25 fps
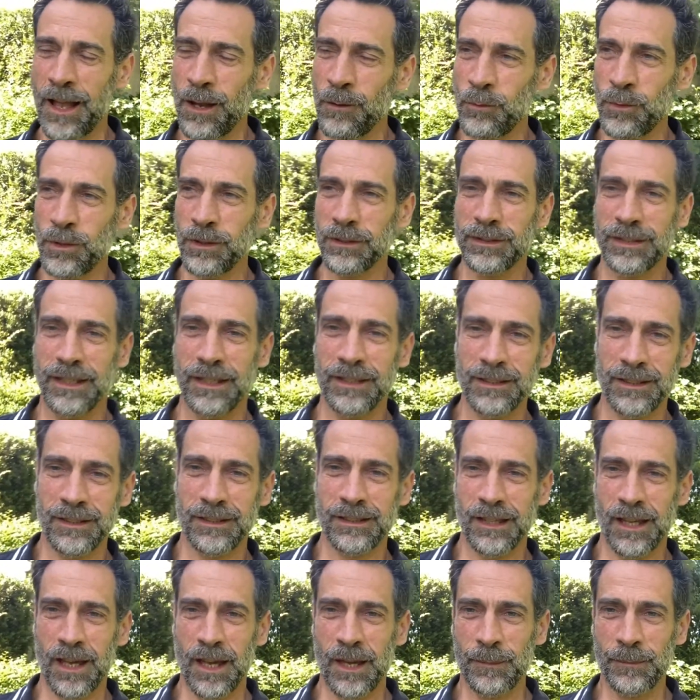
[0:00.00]
will take the
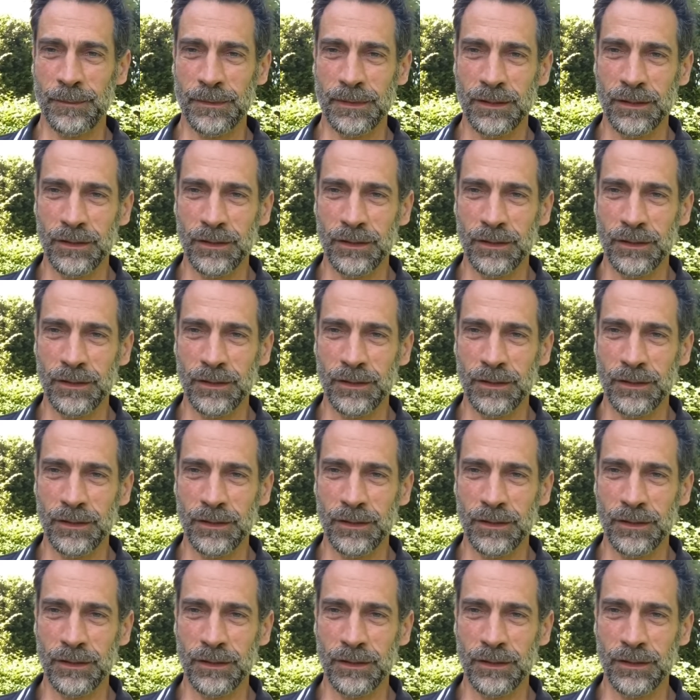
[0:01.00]
time